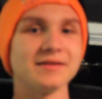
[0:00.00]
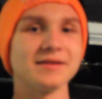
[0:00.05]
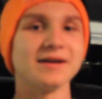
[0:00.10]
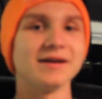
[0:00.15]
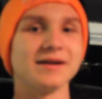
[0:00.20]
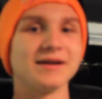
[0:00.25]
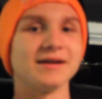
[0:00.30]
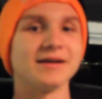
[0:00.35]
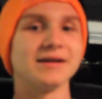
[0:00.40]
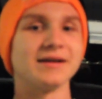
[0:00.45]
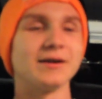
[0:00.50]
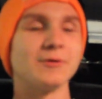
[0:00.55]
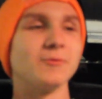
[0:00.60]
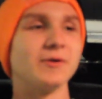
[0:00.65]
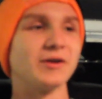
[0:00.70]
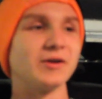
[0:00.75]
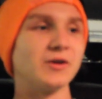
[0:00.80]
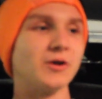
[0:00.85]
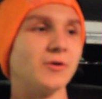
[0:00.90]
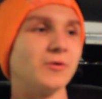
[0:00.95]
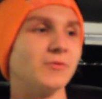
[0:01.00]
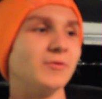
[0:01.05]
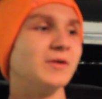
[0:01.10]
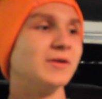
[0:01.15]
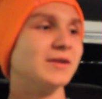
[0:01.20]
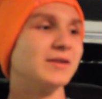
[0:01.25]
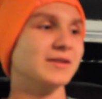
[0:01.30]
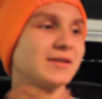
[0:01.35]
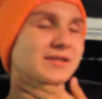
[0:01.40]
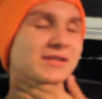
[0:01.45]
I want to go
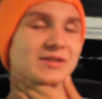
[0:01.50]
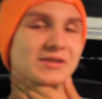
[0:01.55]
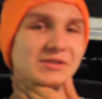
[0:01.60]
to